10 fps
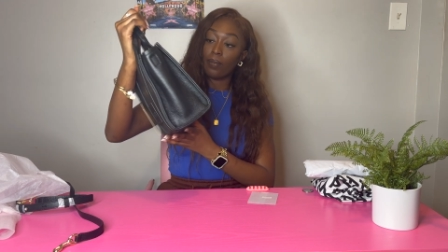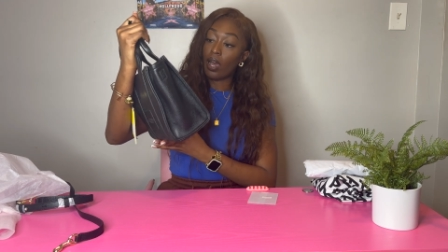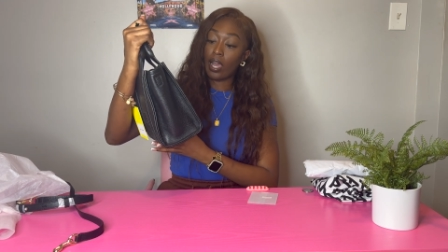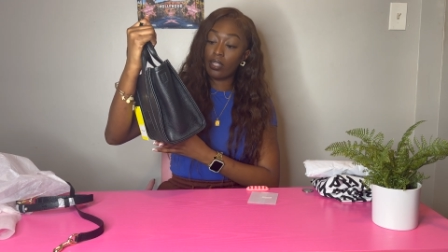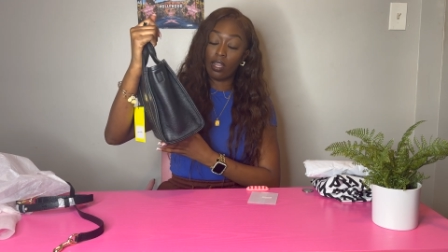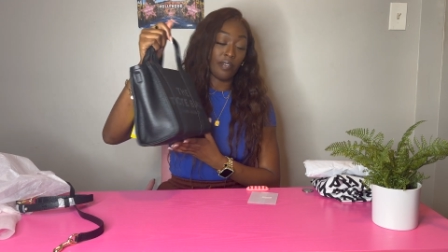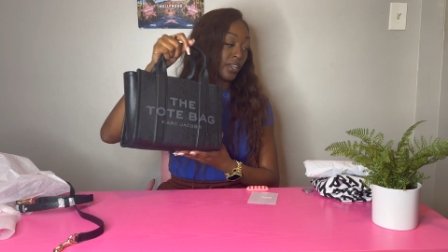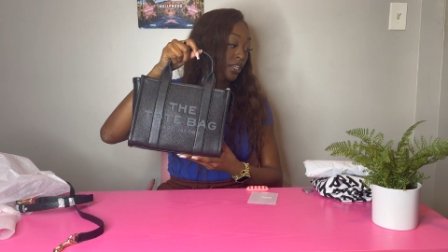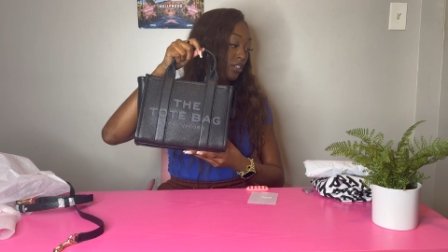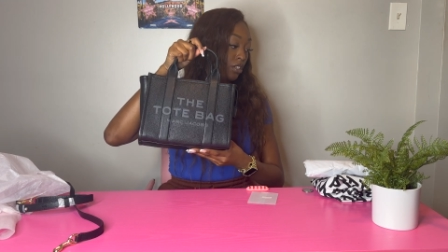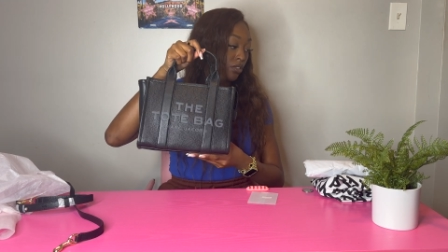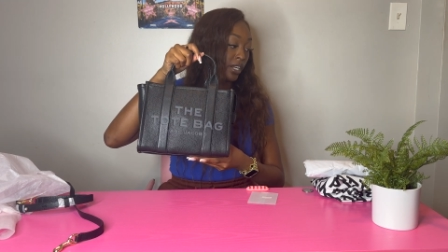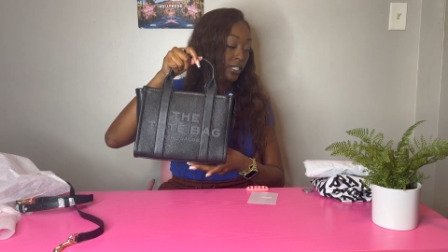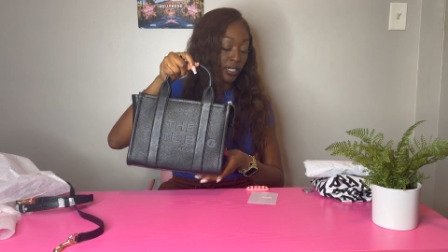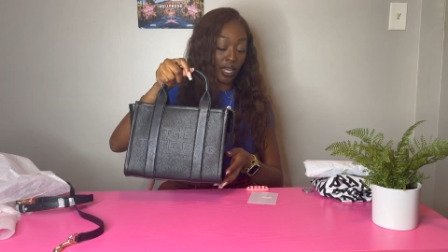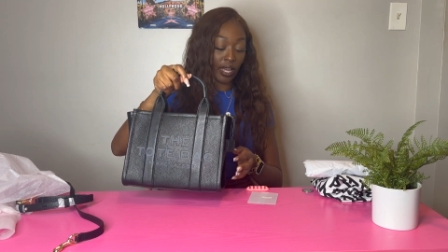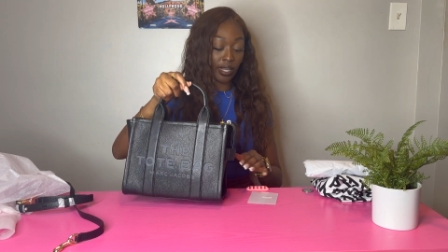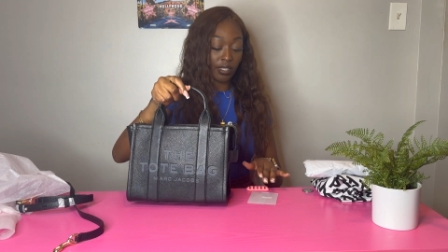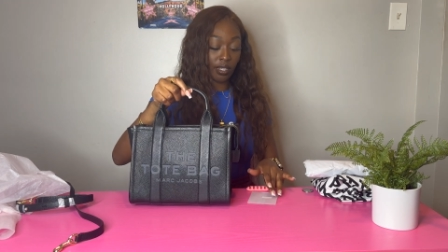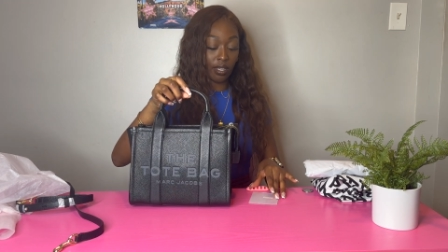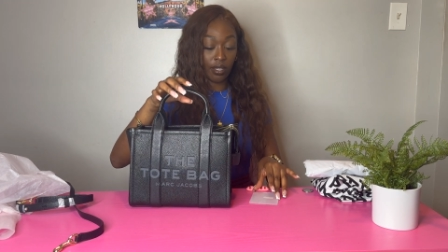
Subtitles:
I love it. It's a great size.